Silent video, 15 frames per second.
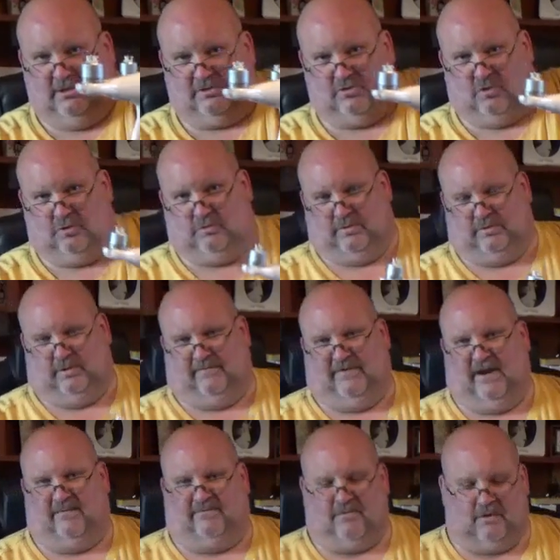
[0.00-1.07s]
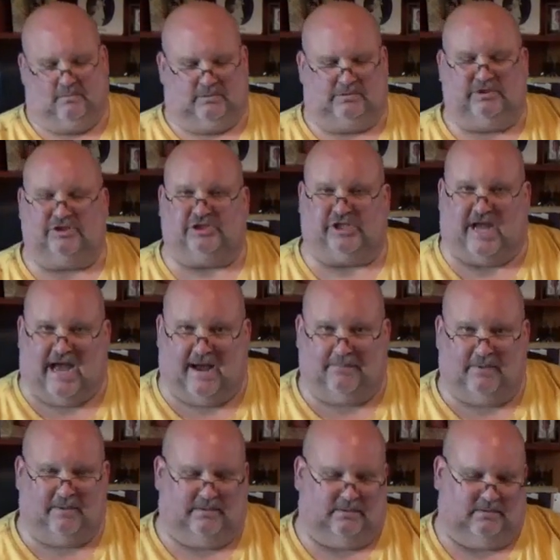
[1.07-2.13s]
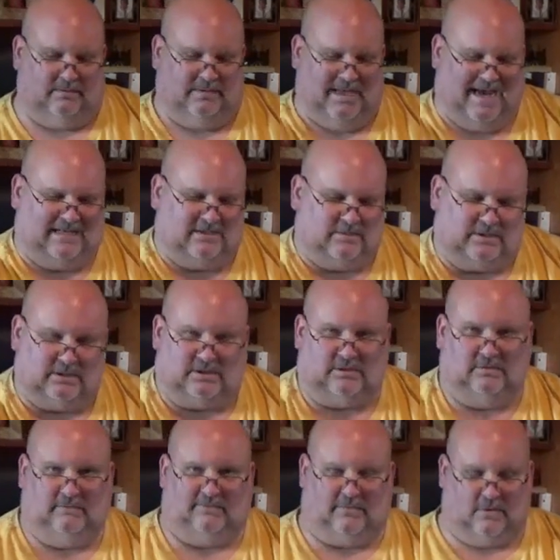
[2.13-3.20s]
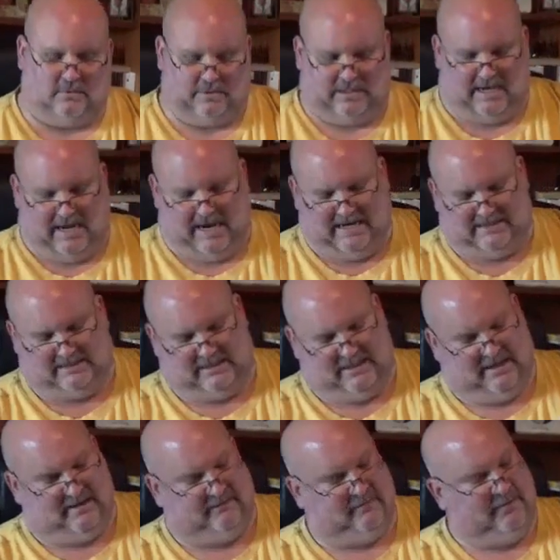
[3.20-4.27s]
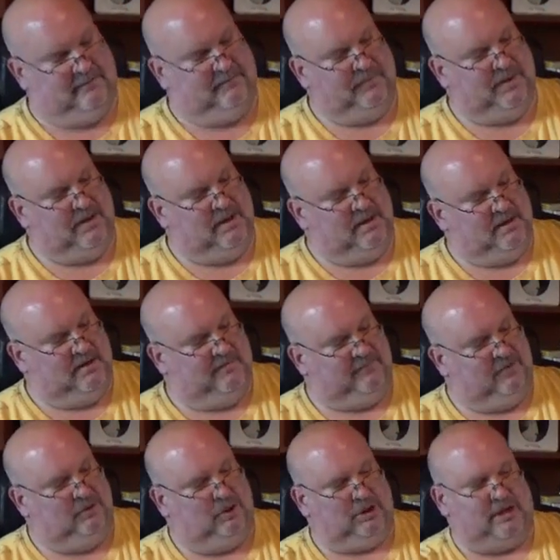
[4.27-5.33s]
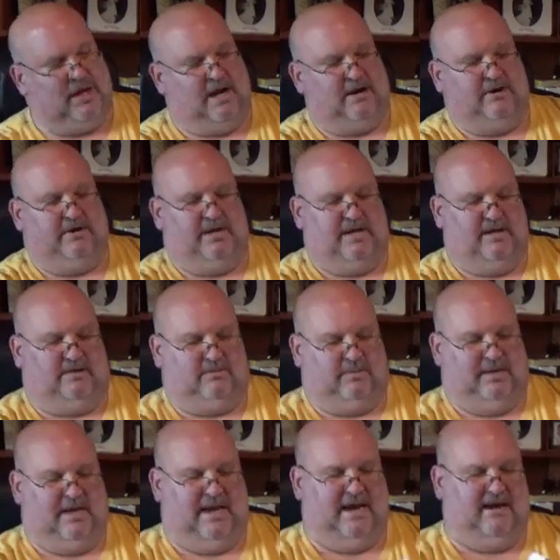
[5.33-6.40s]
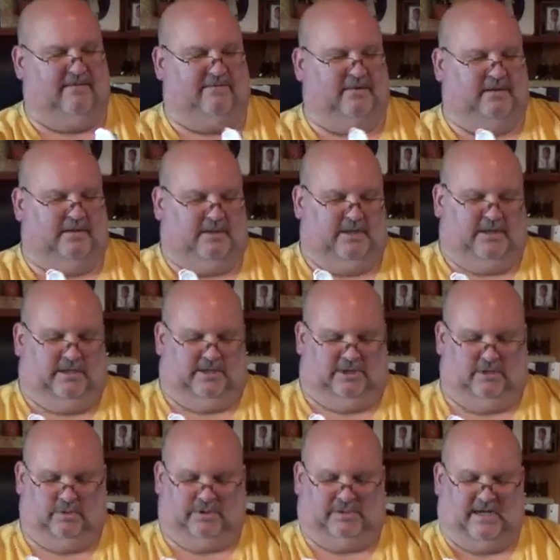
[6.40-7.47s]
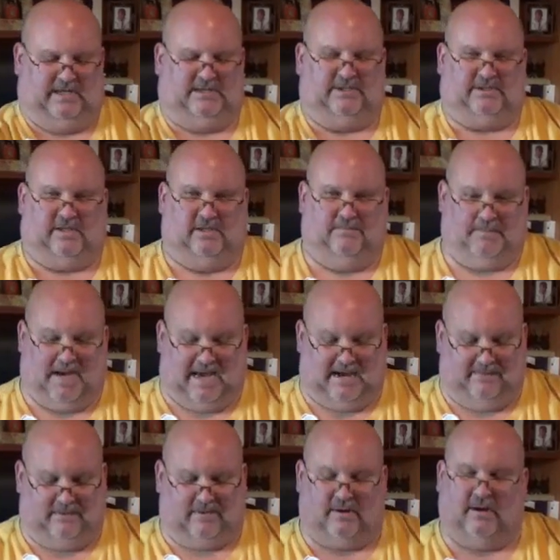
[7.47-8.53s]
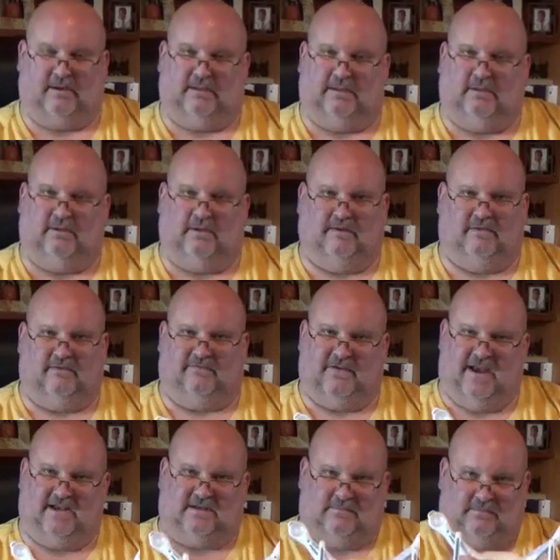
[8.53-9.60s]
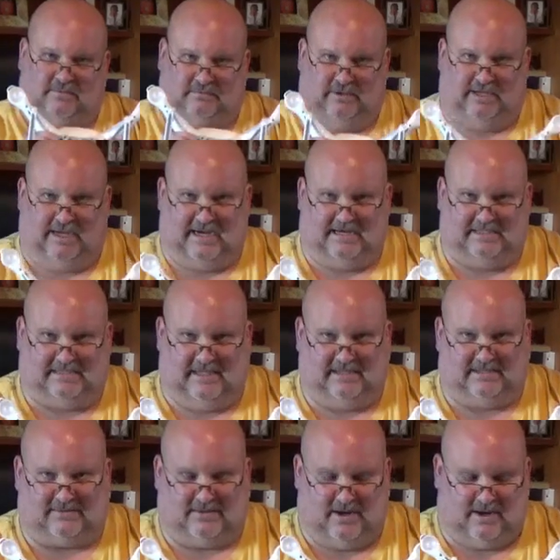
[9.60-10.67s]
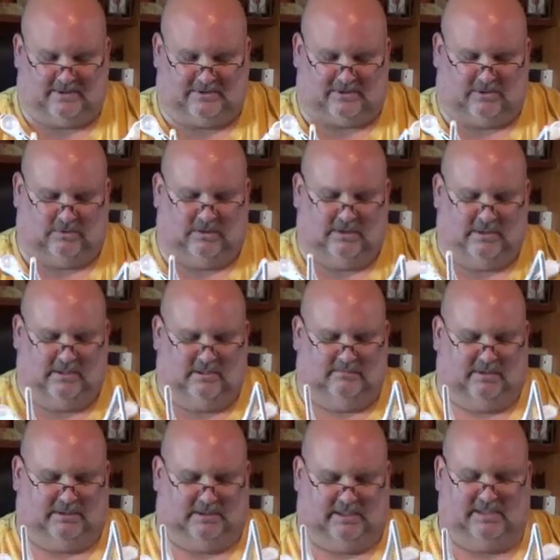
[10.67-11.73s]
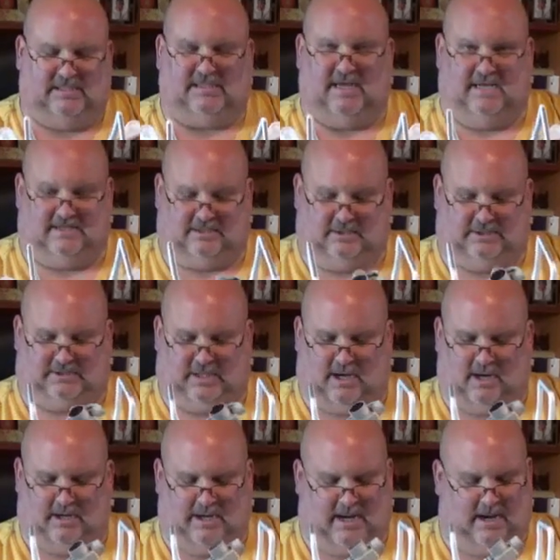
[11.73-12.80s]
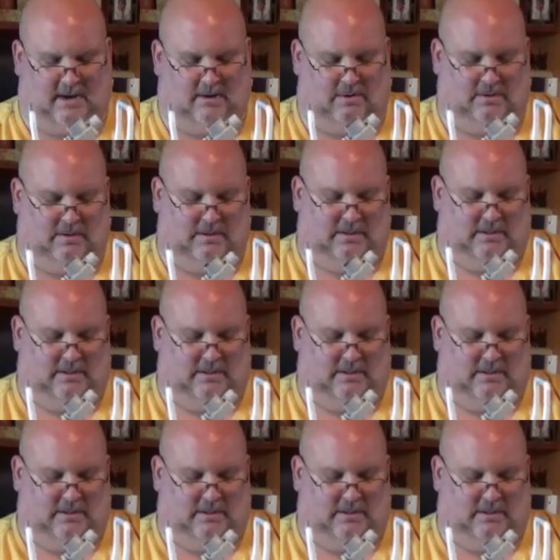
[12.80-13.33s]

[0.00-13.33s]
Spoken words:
drone will, the Phantom 4 will stop. That's what the 2 forward eyes have. If you look underneath, we have 2 sensors on the bottom here. The Phantom 3 had sensor also, but these sensors are now,